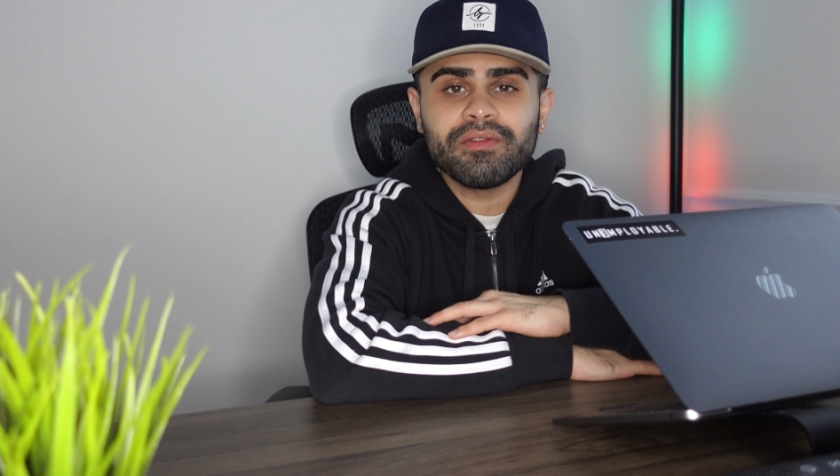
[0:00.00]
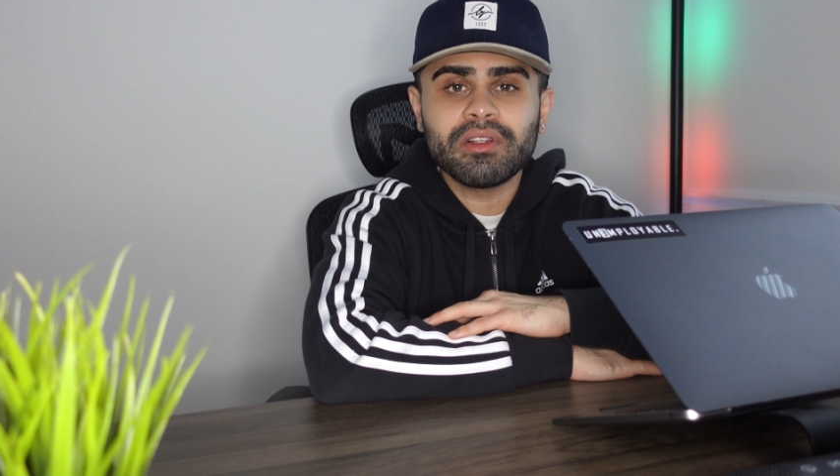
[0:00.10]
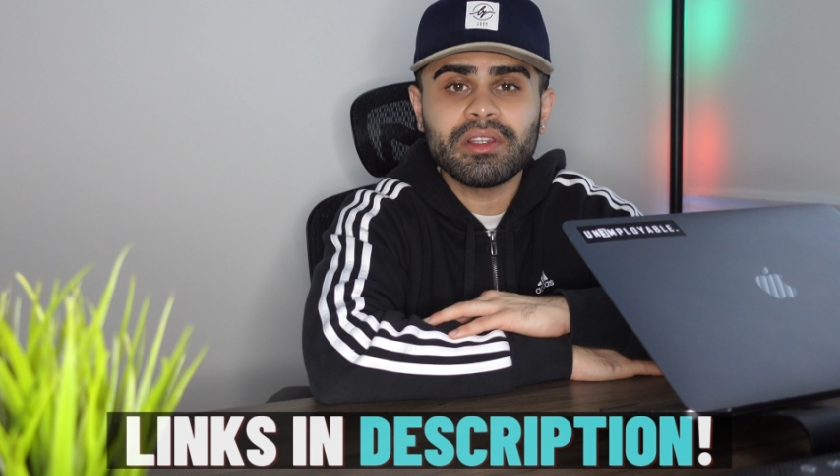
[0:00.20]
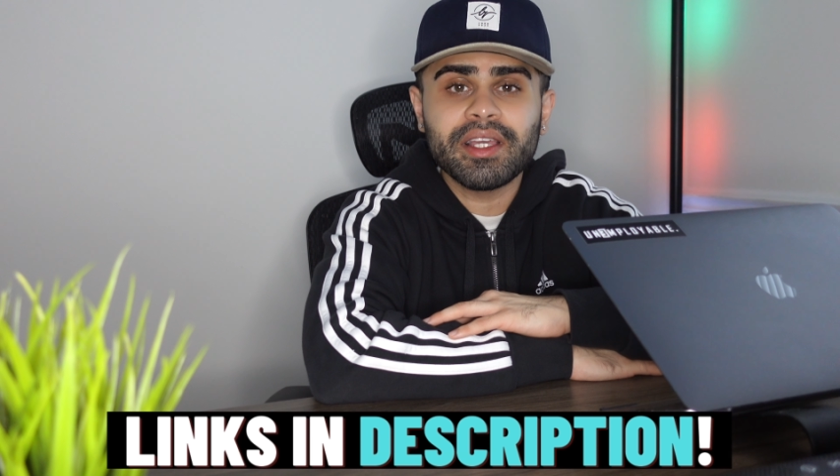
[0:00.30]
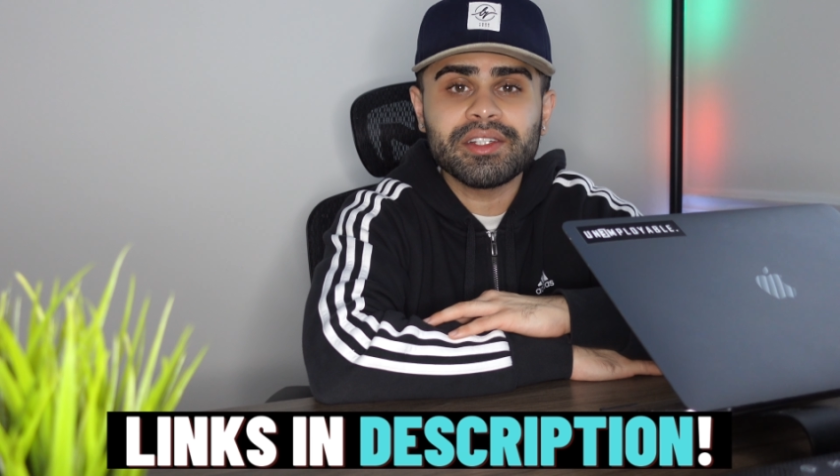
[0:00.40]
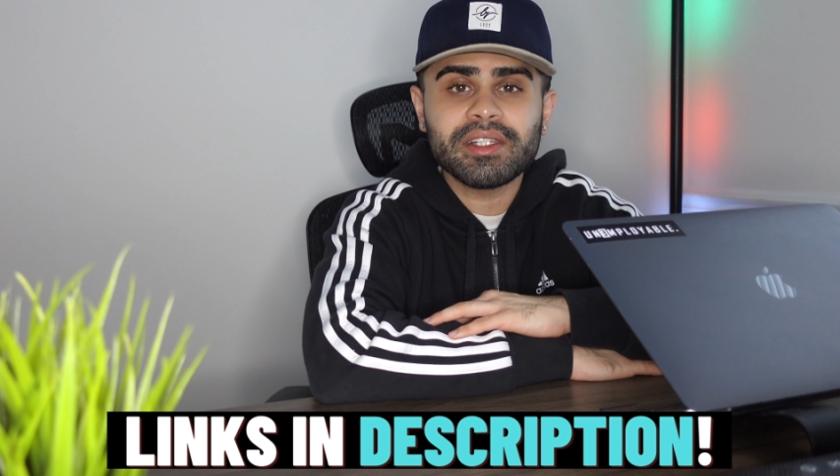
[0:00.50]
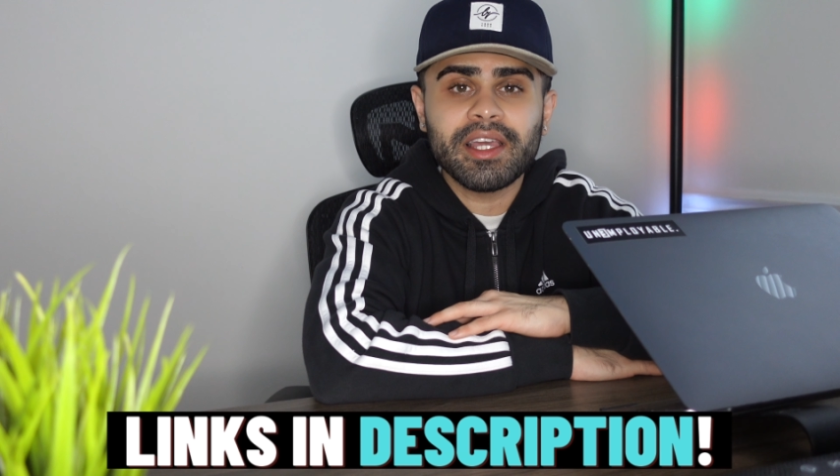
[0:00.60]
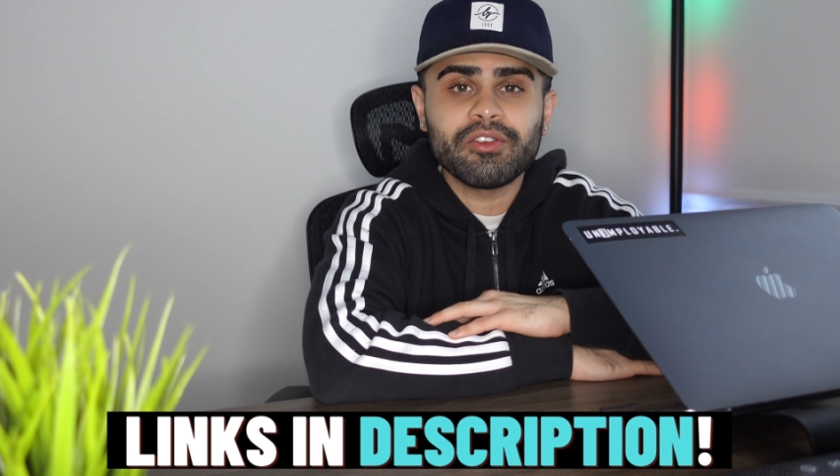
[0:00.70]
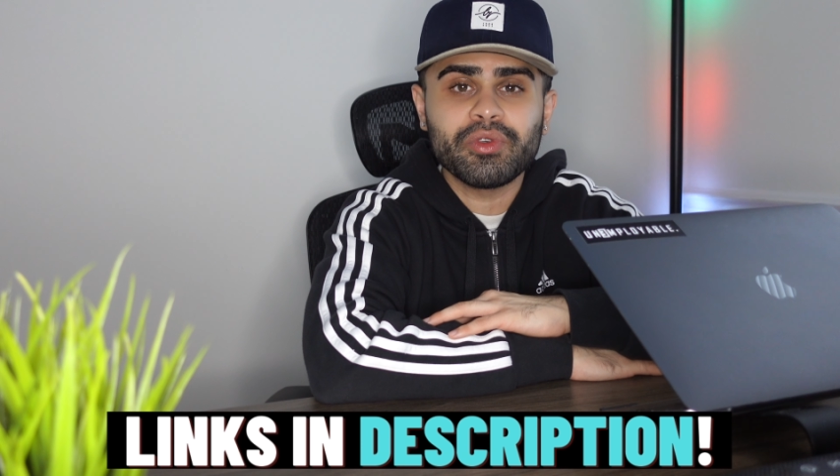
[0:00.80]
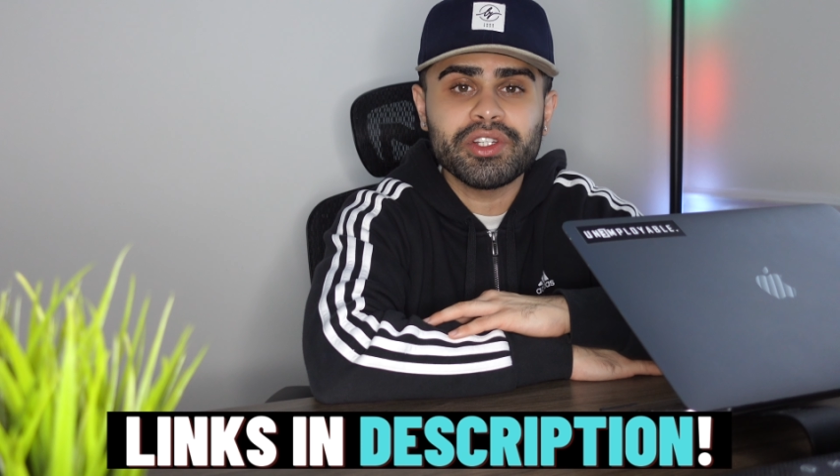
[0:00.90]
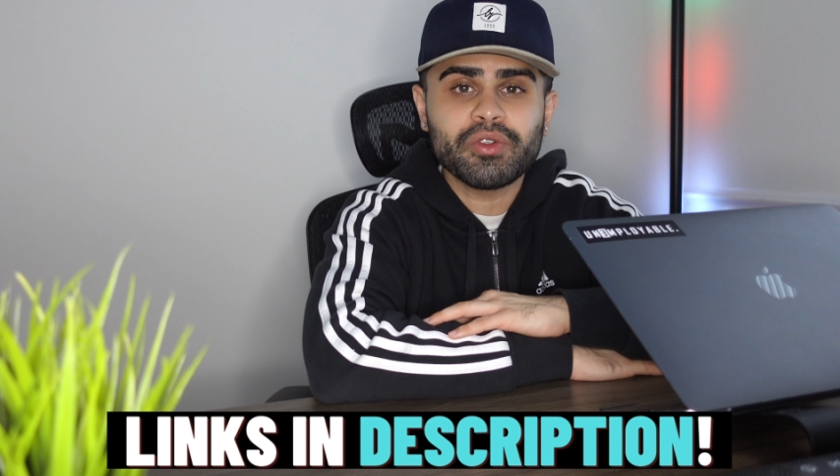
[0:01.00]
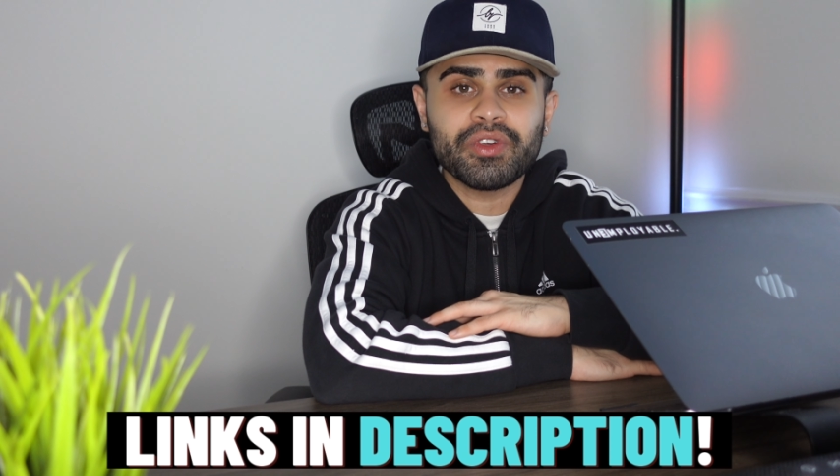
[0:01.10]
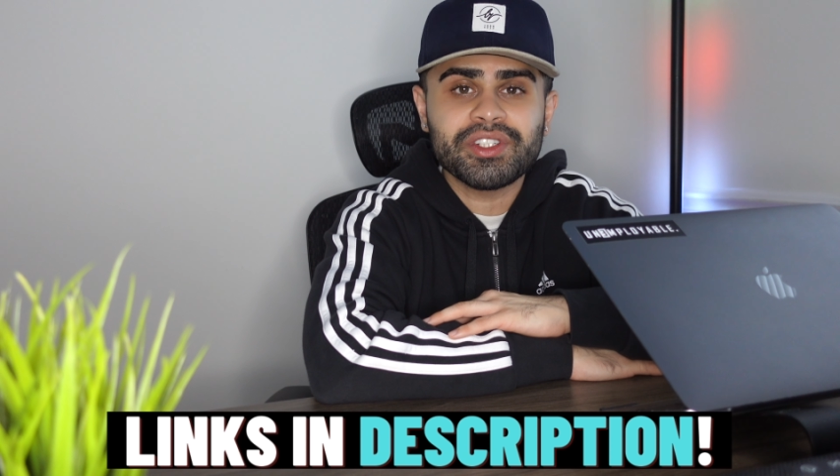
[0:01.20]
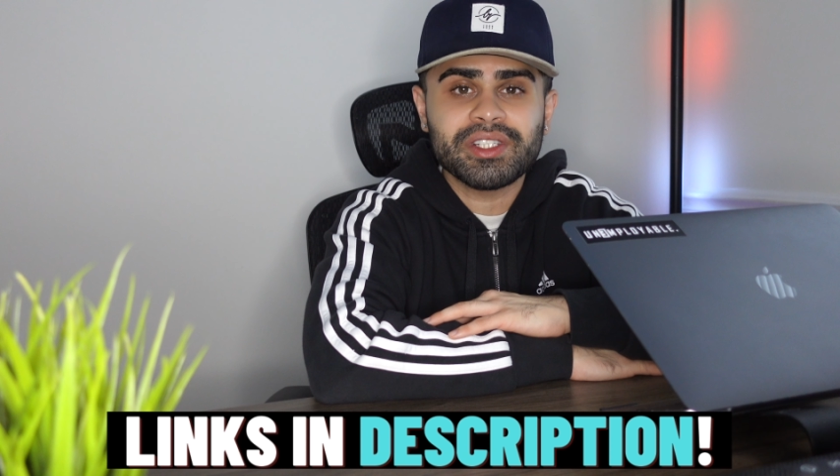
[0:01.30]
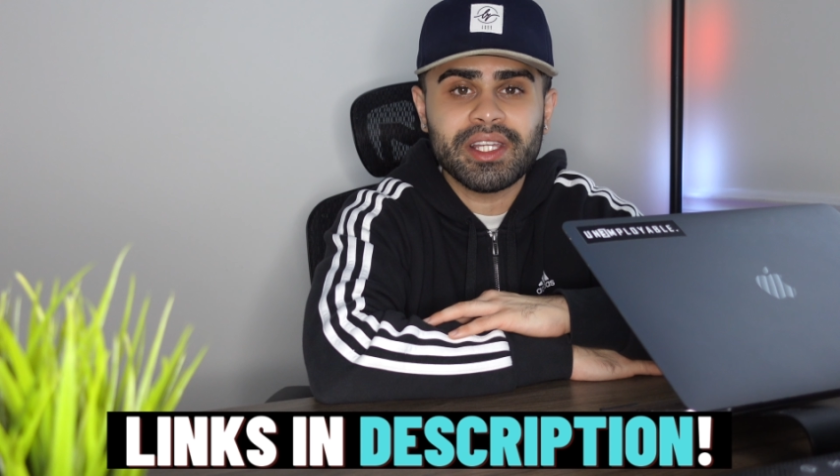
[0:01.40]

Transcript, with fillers: the links and resources